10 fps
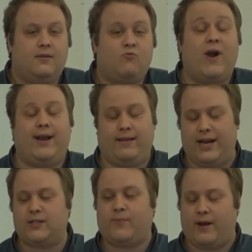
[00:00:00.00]
Right, it
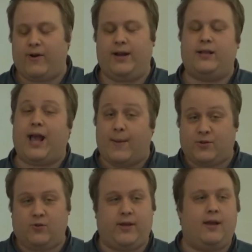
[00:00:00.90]
is, right, it,
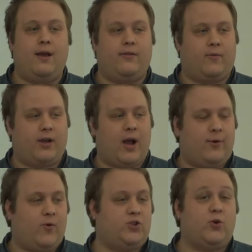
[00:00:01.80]
absolutely. The, the,
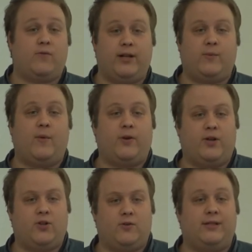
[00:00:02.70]
comment was you can run into memory
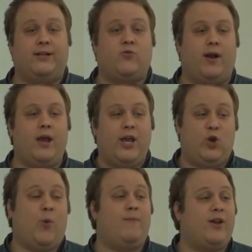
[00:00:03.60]
issues, and that's right.
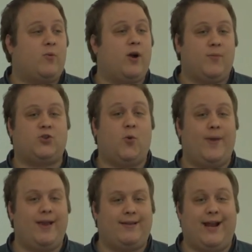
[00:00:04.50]
You might make a problem so
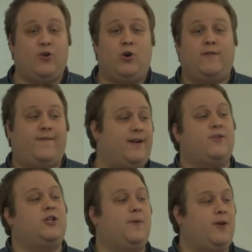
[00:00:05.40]
big that now you don't even fit on
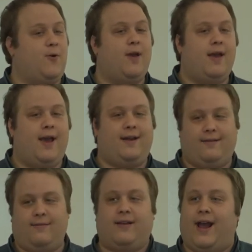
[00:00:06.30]
the GPU.
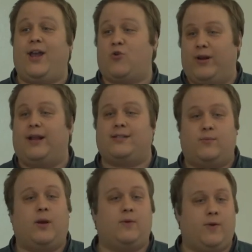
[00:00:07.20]
And I agree, that's
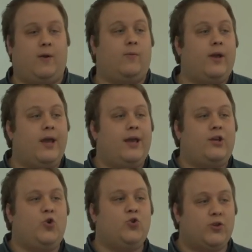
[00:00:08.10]
sometimes a problem.
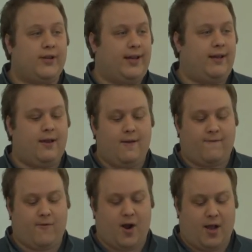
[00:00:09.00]
Usually,
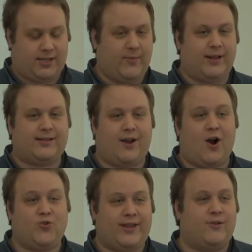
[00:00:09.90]
for something that's like
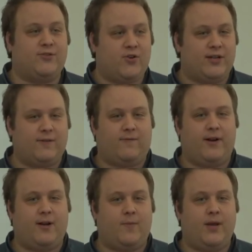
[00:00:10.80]
100,000 degrees of
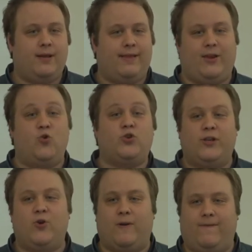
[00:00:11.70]
freedom, that
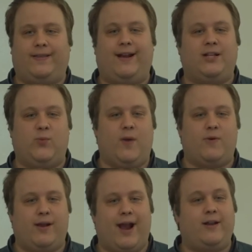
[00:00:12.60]
usually you can fit that into
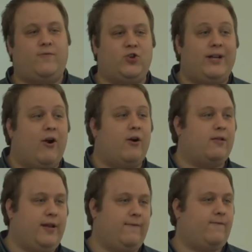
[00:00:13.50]
memory kind of
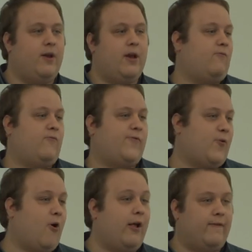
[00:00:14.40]
generically
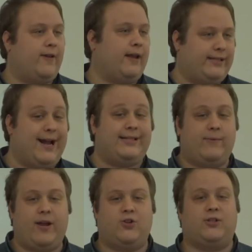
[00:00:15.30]
for all of the science
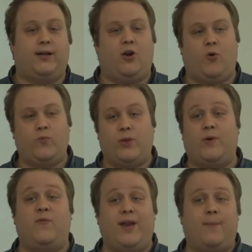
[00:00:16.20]
applications I know. But
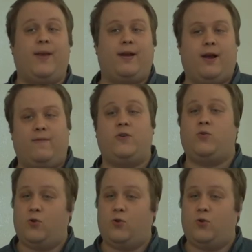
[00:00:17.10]
if you make it big enough, you,